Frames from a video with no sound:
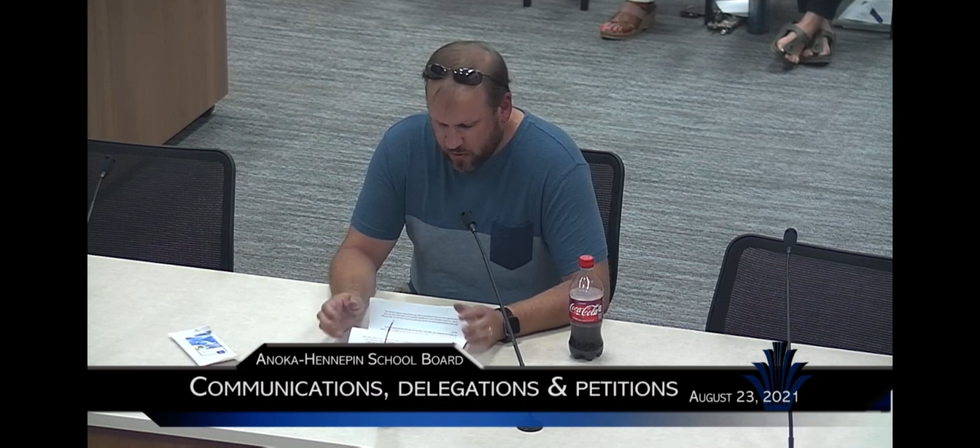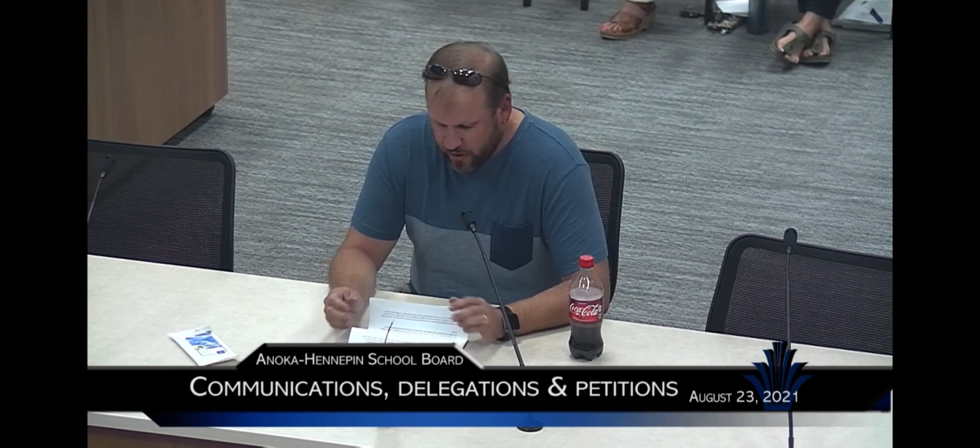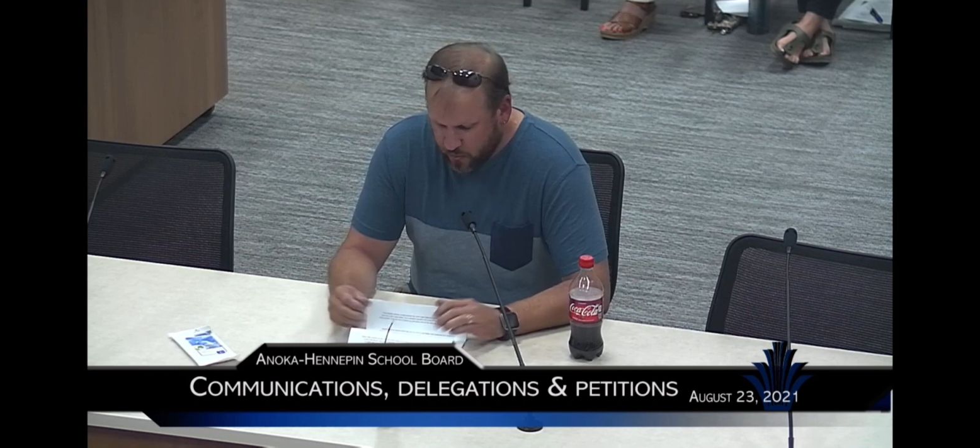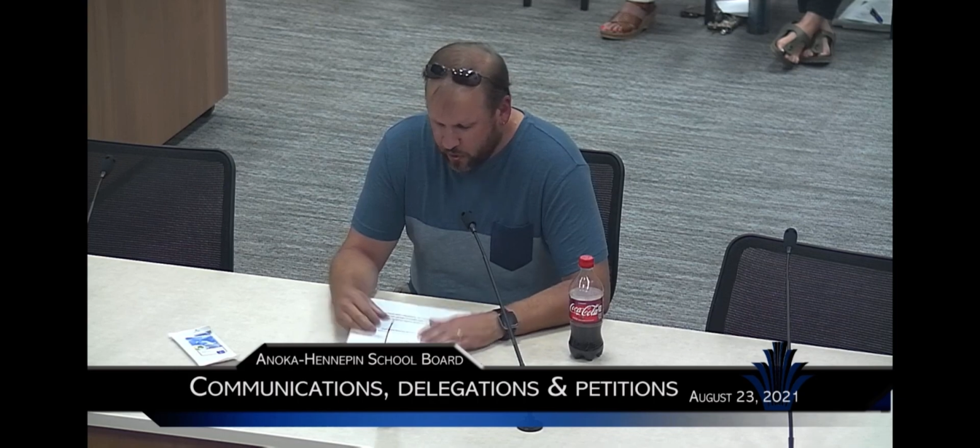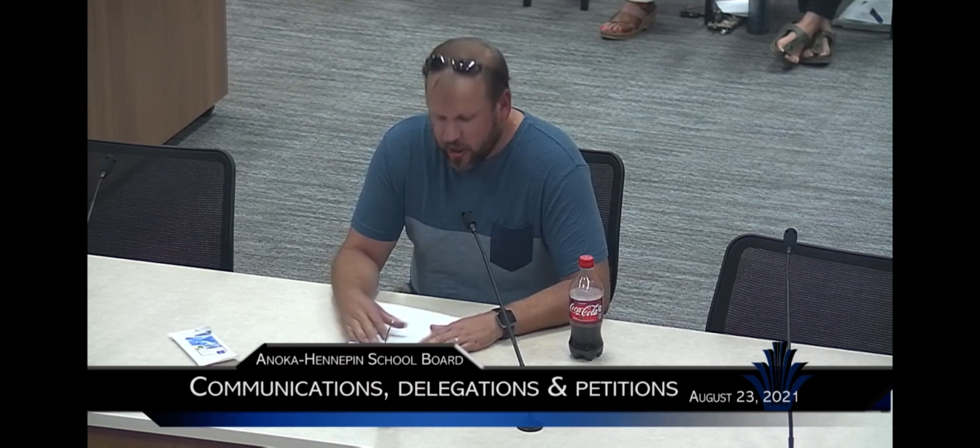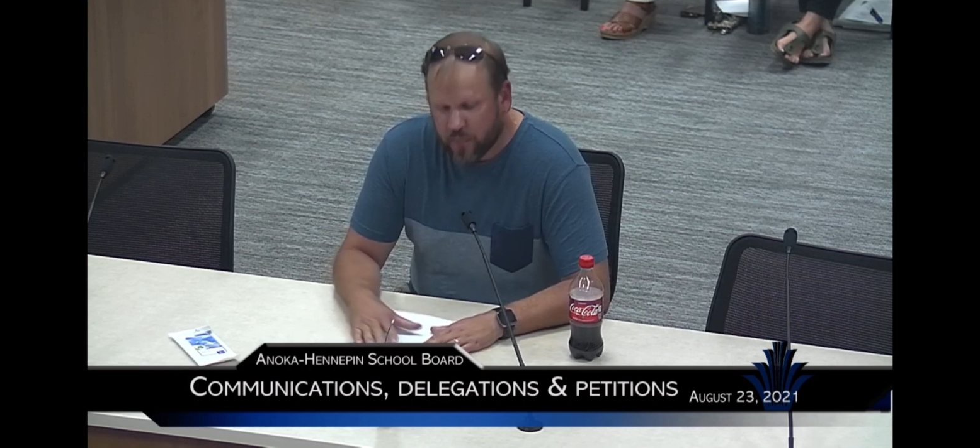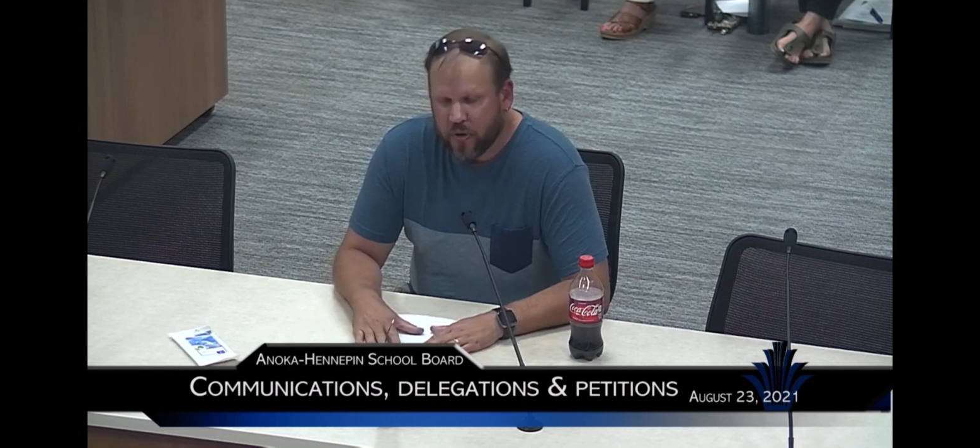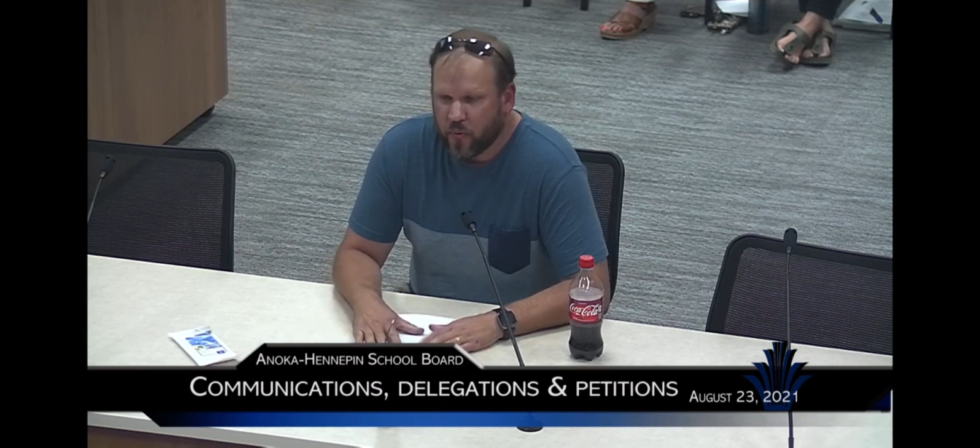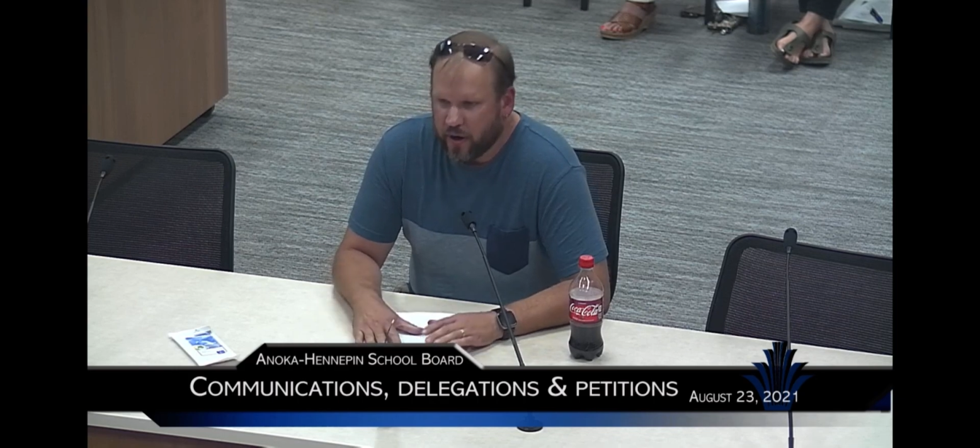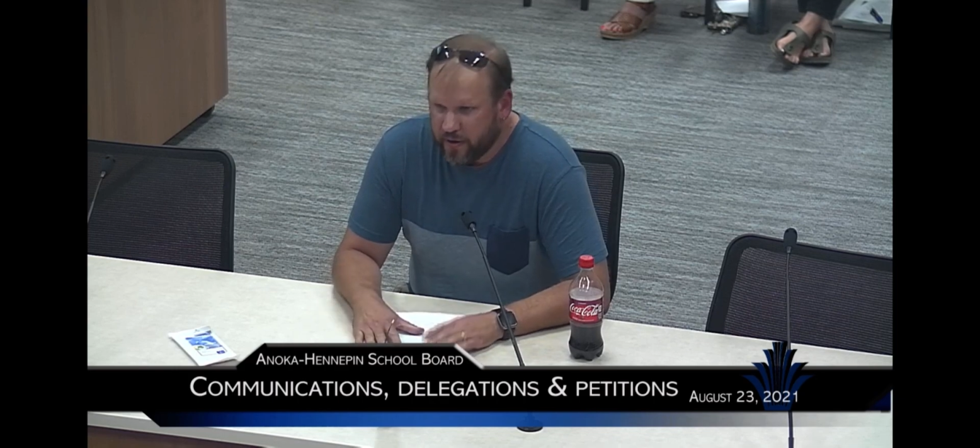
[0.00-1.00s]
they weren't going to
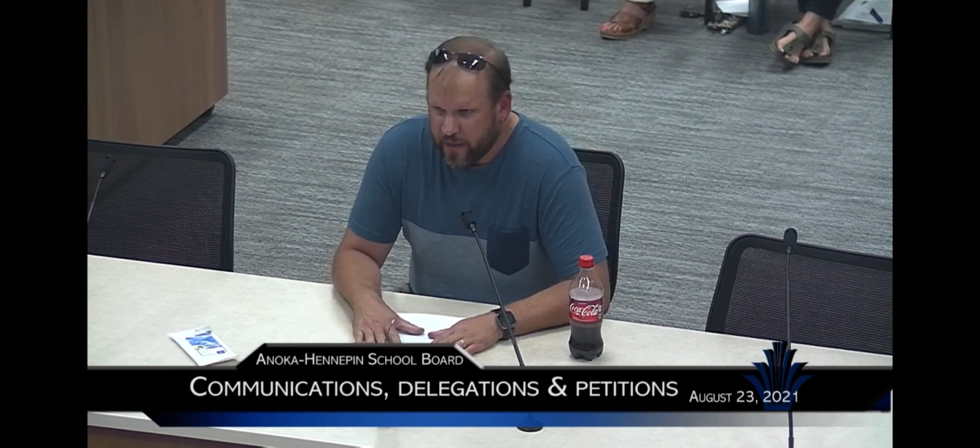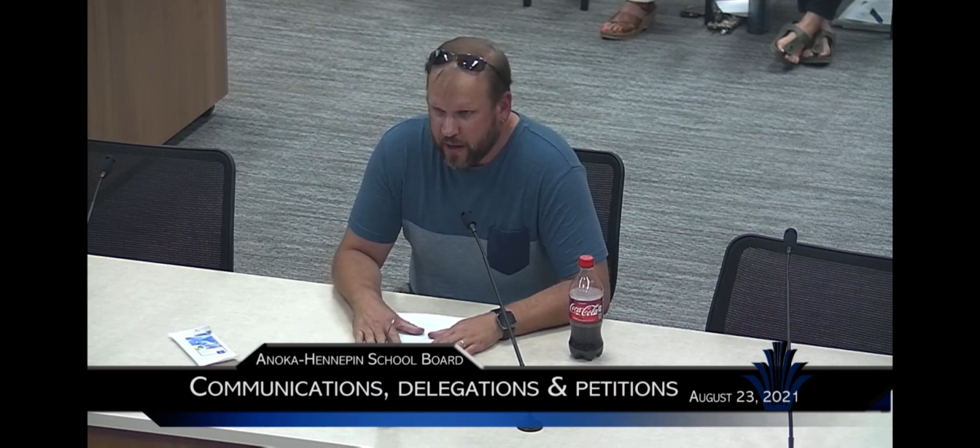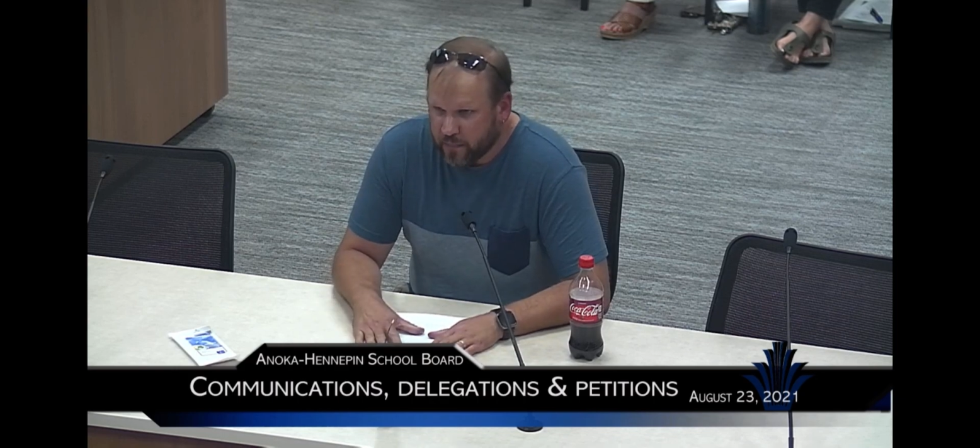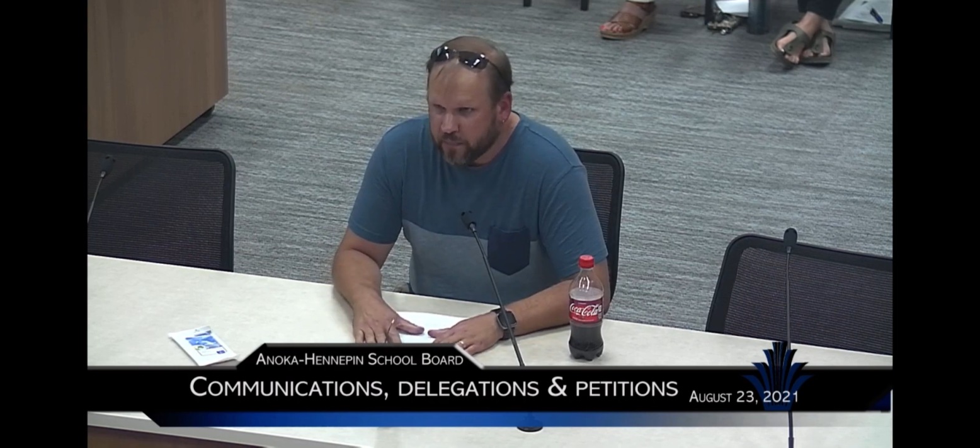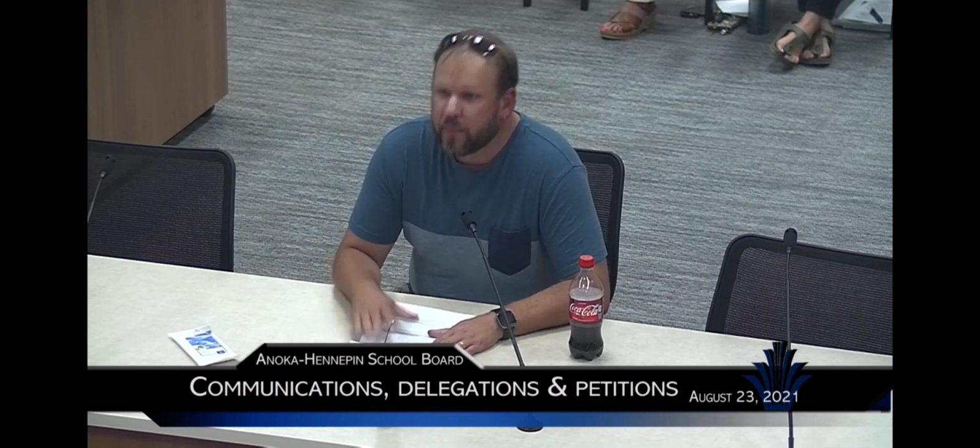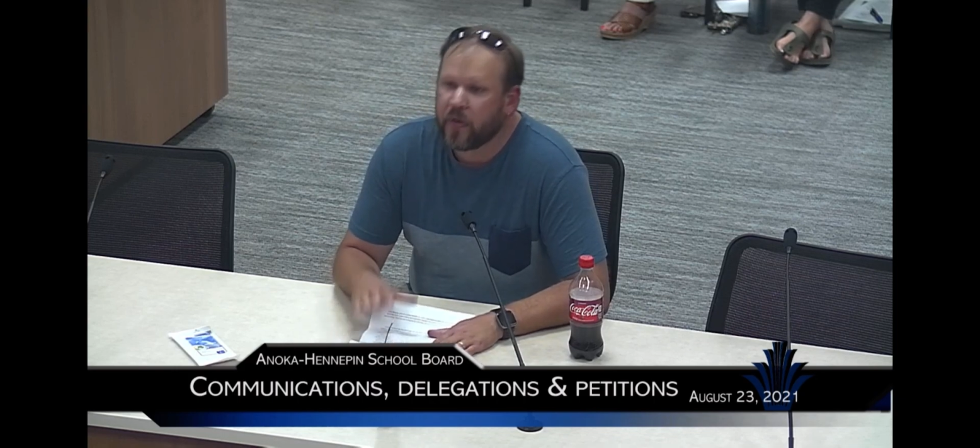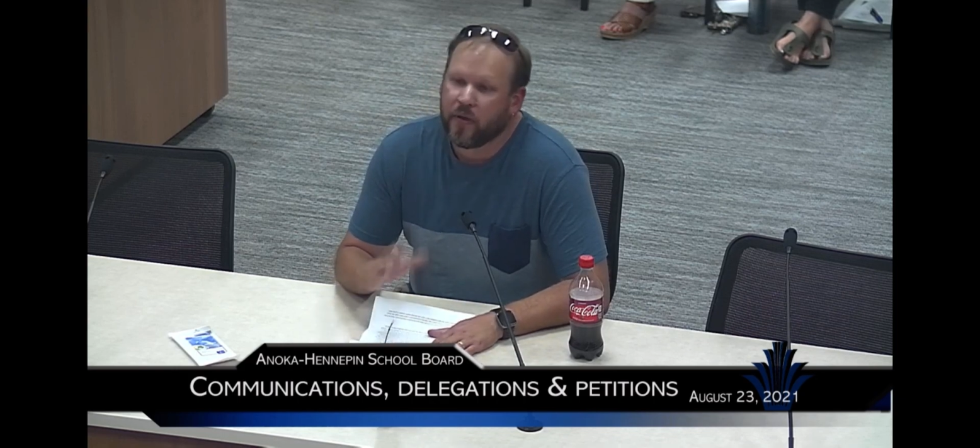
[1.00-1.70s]
be wearing them